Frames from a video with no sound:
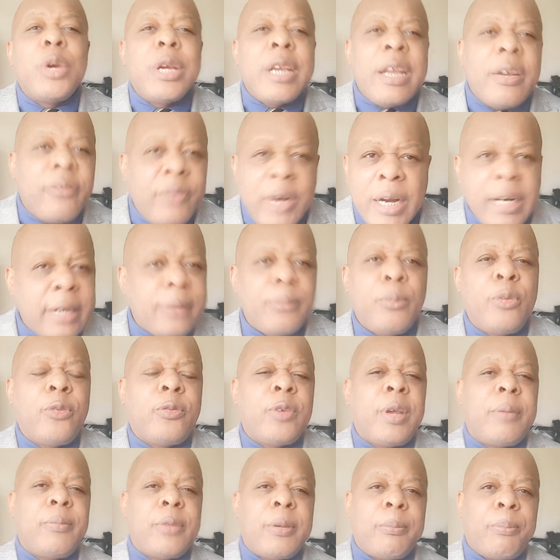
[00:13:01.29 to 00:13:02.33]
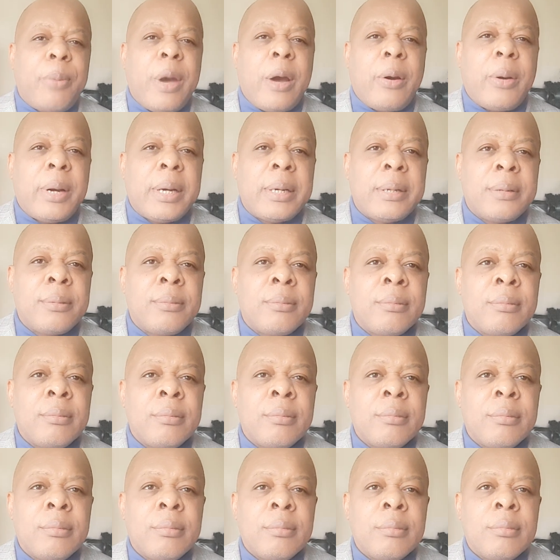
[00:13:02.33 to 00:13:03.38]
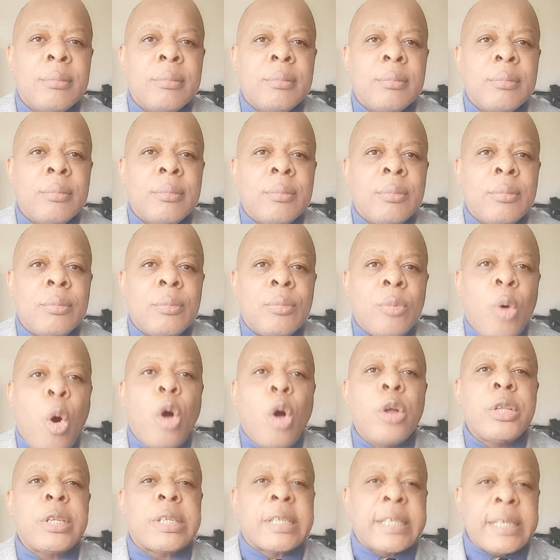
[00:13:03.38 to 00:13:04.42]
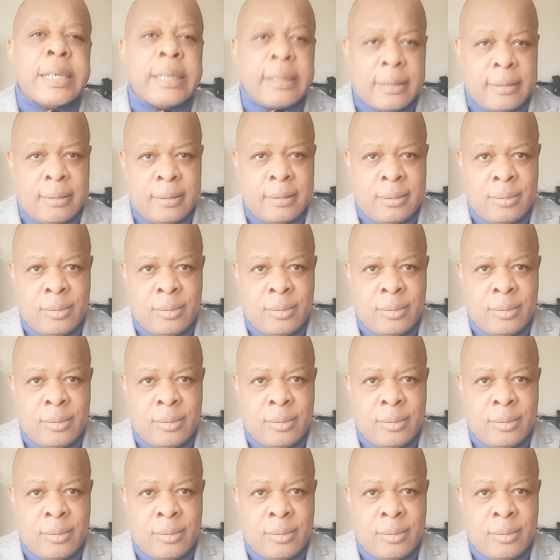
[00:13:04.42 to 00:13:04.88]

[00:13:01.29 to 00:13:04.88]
never remove them in power. Until